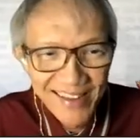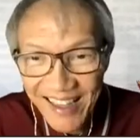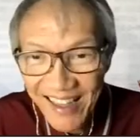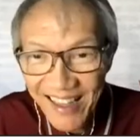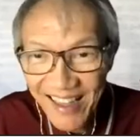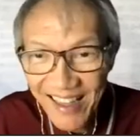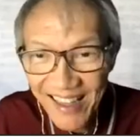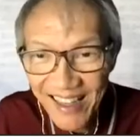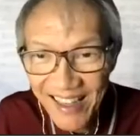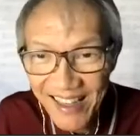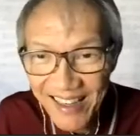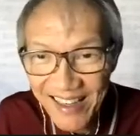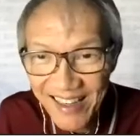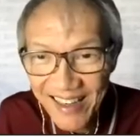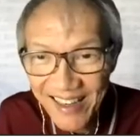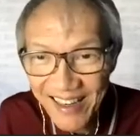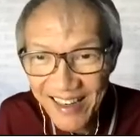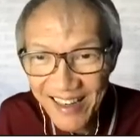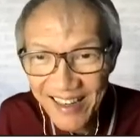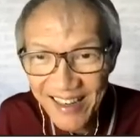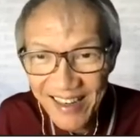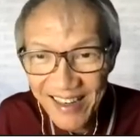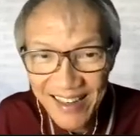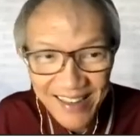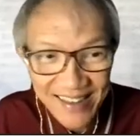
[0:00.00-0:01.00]

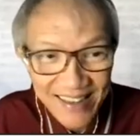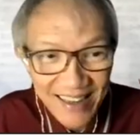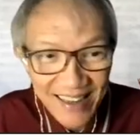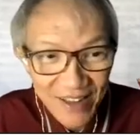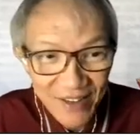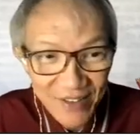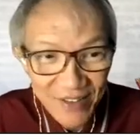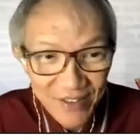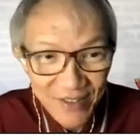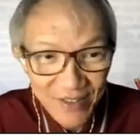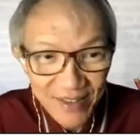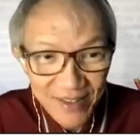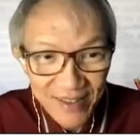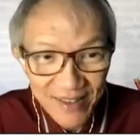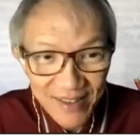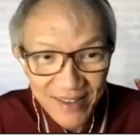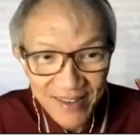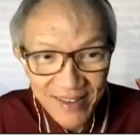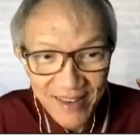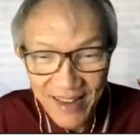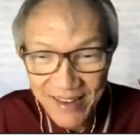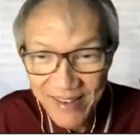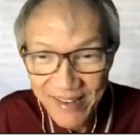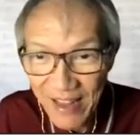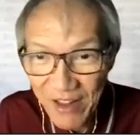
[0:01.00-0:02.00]
in
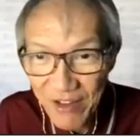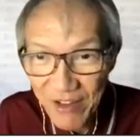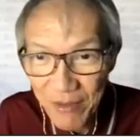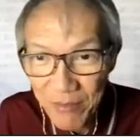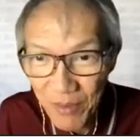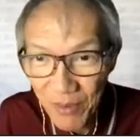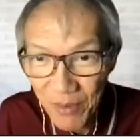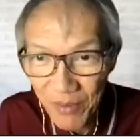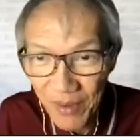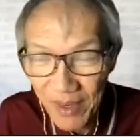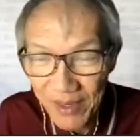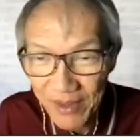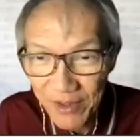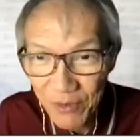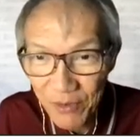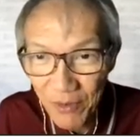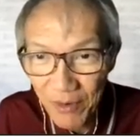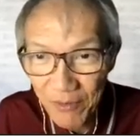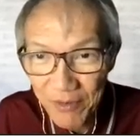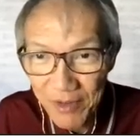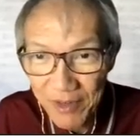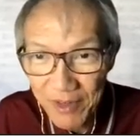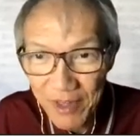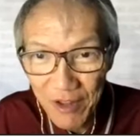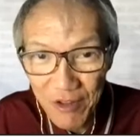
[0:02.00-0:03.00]
the decimal and
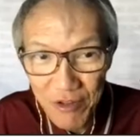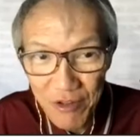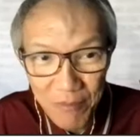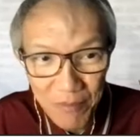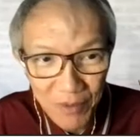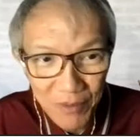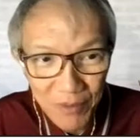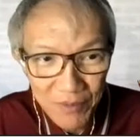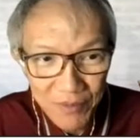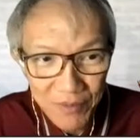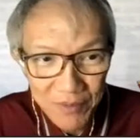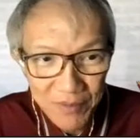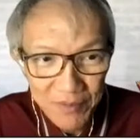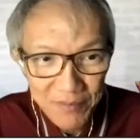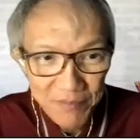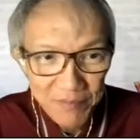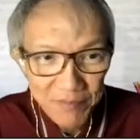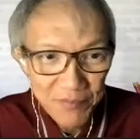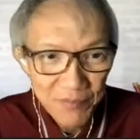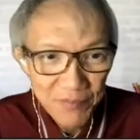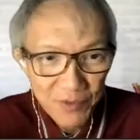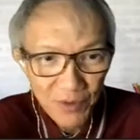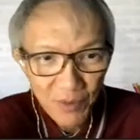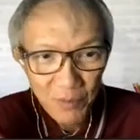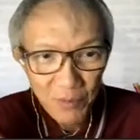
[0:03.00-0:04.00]
12 in decimal.
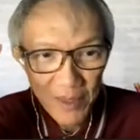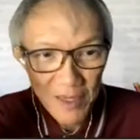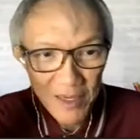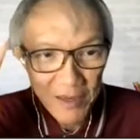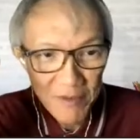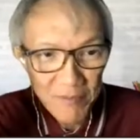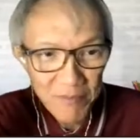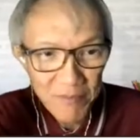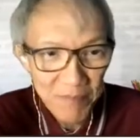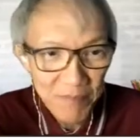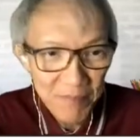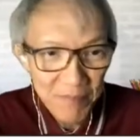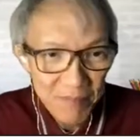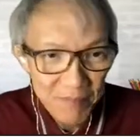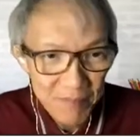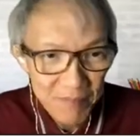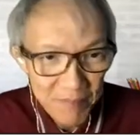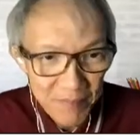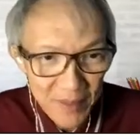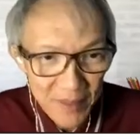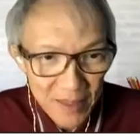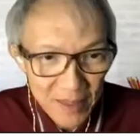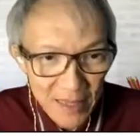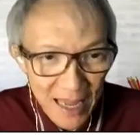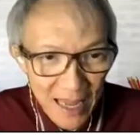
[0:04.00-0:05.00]
So when it
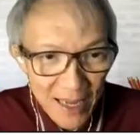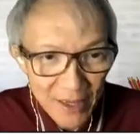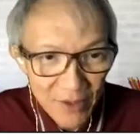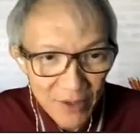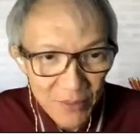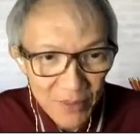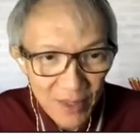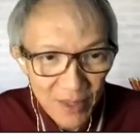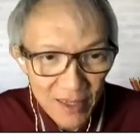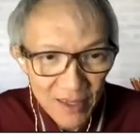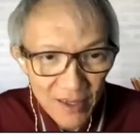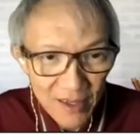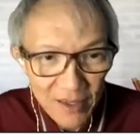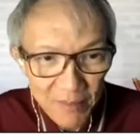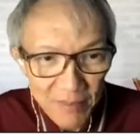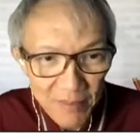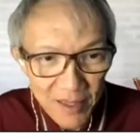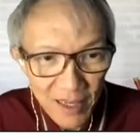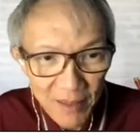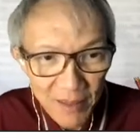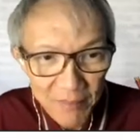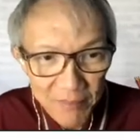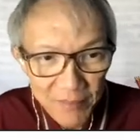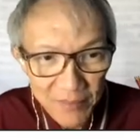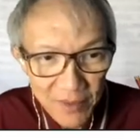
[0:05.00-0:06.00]
add together, it
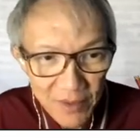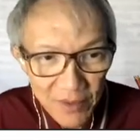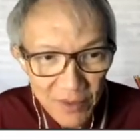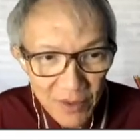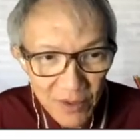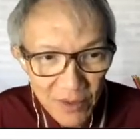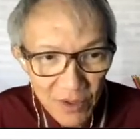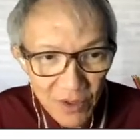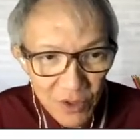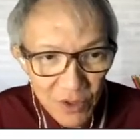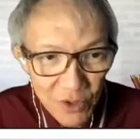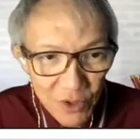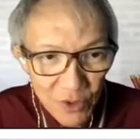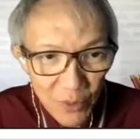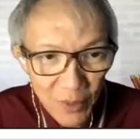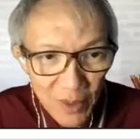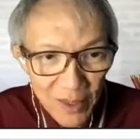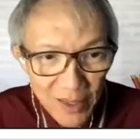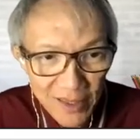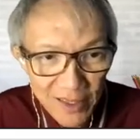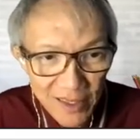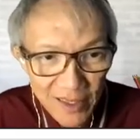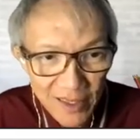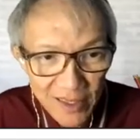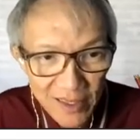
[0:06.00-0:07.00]
becomes
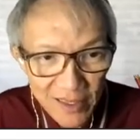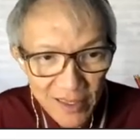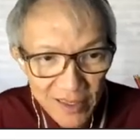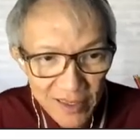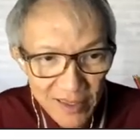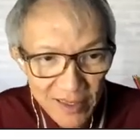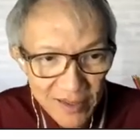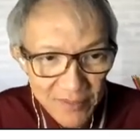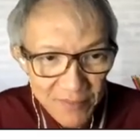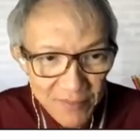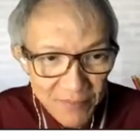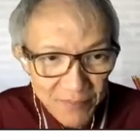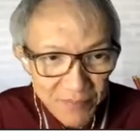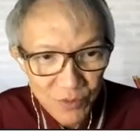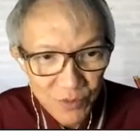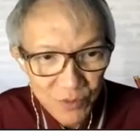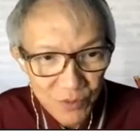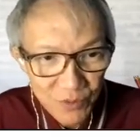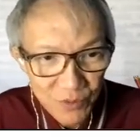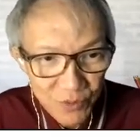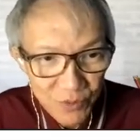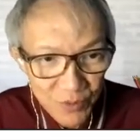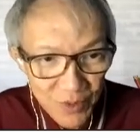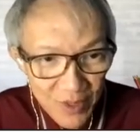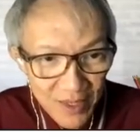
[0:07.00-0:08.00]

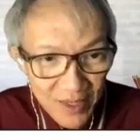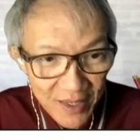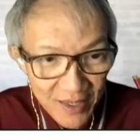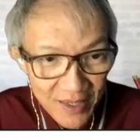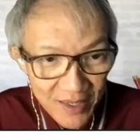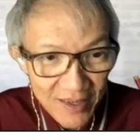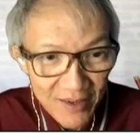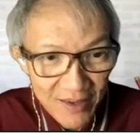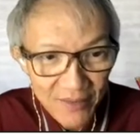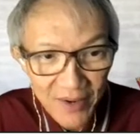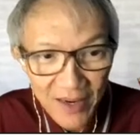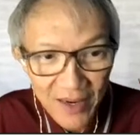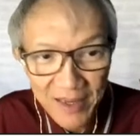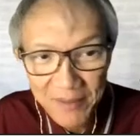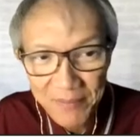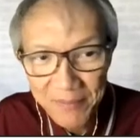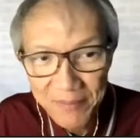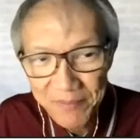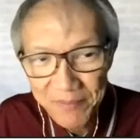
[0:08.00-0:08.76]
23, right?